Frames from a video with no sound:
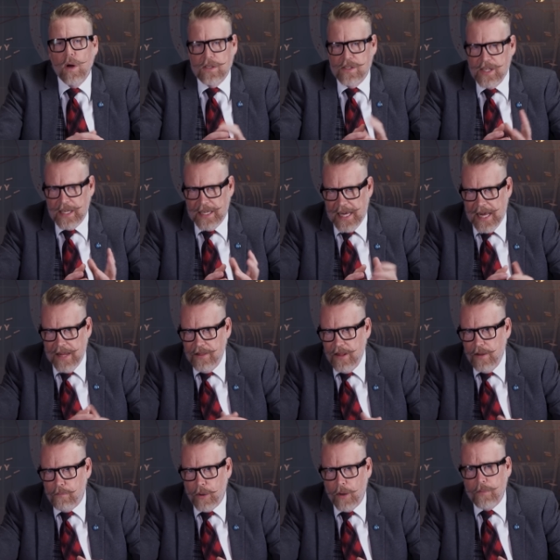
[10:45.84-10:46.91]
Once again,
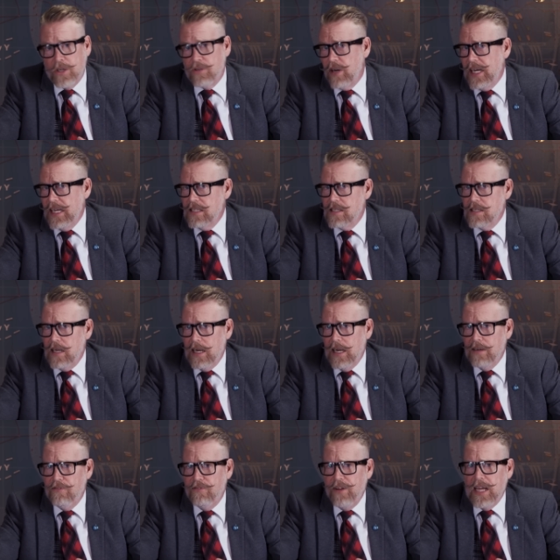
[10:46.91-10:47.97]
the perpetrating
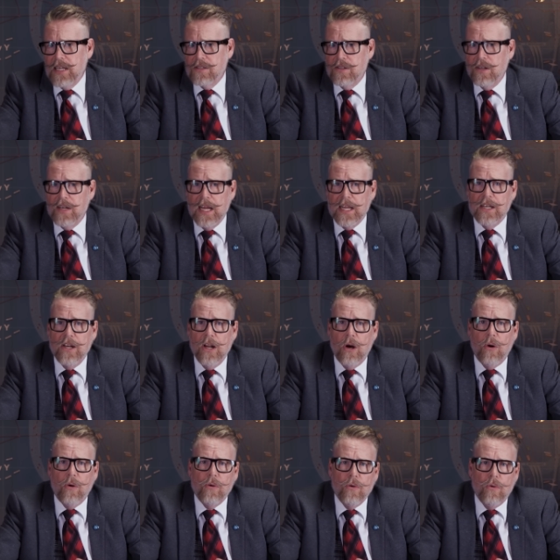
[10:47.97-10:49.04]
side fails to take
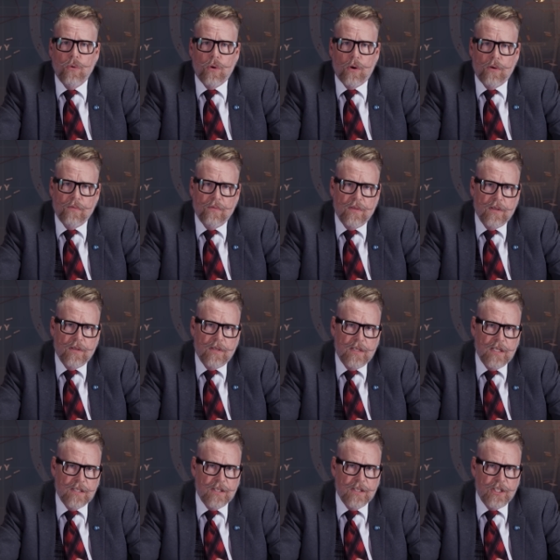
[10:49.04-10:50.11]
note, or the
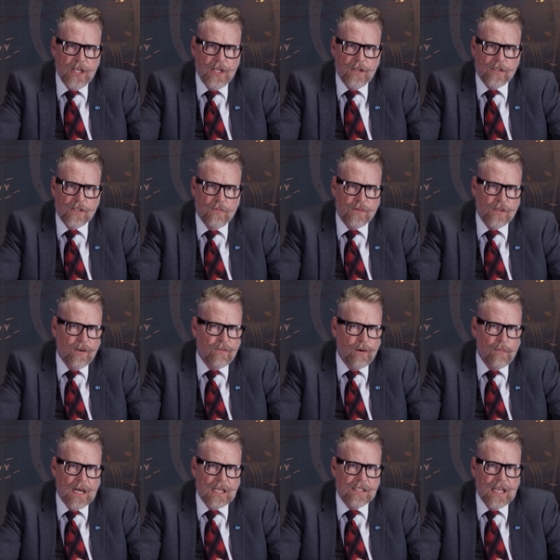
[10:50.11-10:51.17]
disingenuous observer
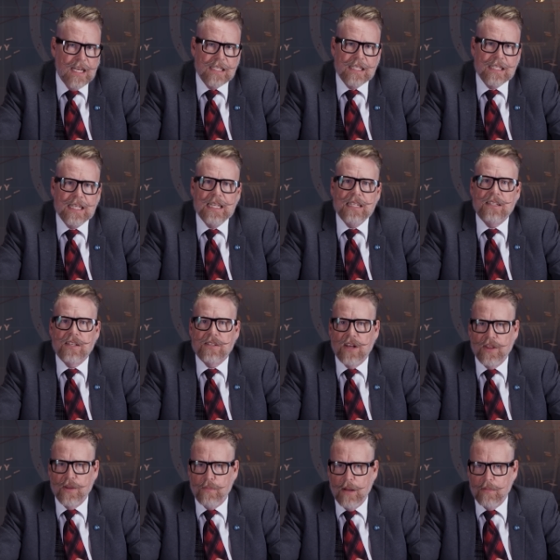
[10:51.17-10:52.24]
might say seizes
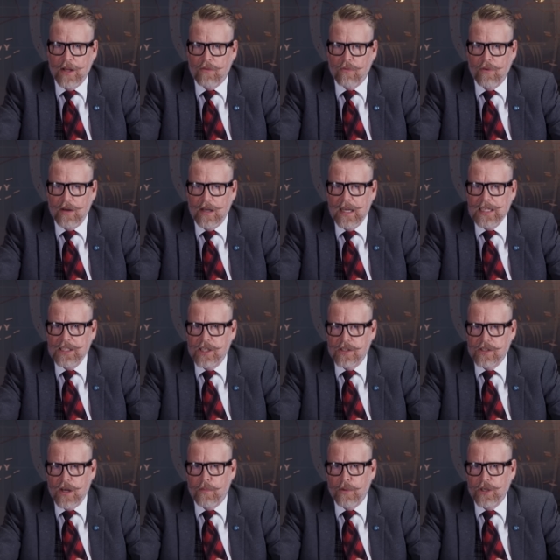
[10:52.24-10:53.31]
on the public
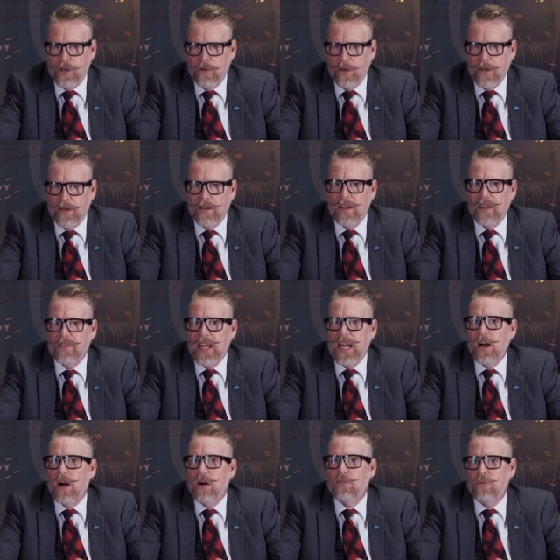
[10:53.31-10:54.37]
relations opportunity that
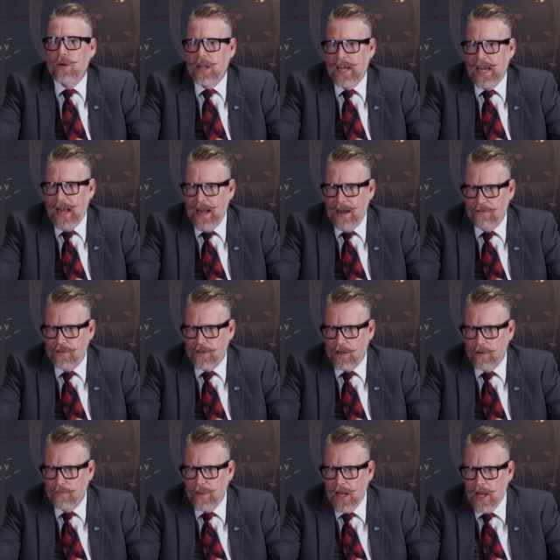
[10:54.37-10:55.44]
they are really
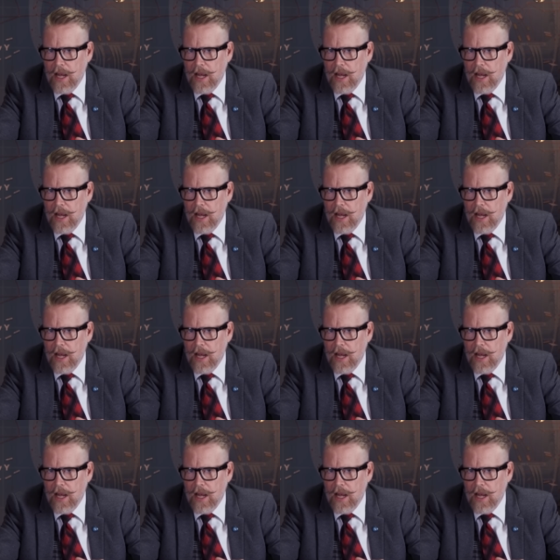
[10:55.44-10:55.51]
after.